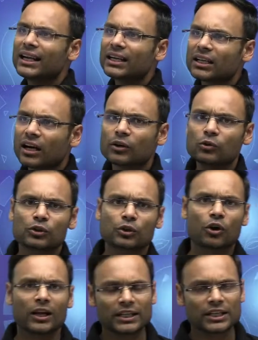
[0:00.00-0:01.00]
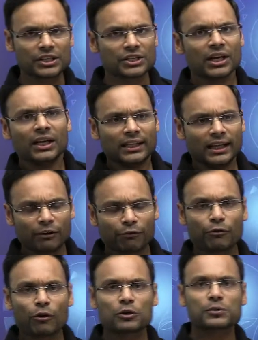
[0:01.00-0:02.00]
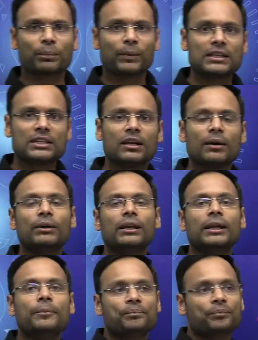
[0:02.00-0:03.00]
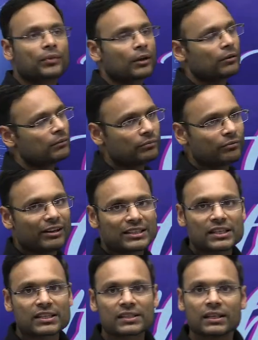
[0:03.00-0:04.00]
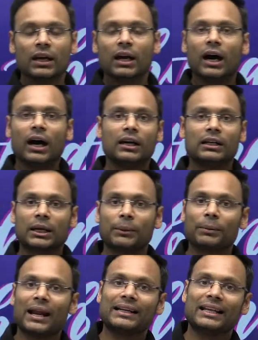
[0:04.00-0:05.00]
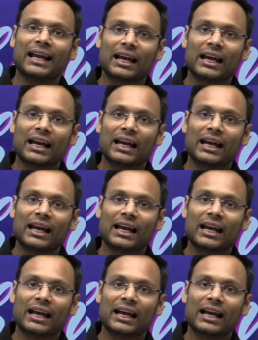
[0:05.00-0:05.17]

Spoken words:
get a good college, then of course PGEE, which is IIIT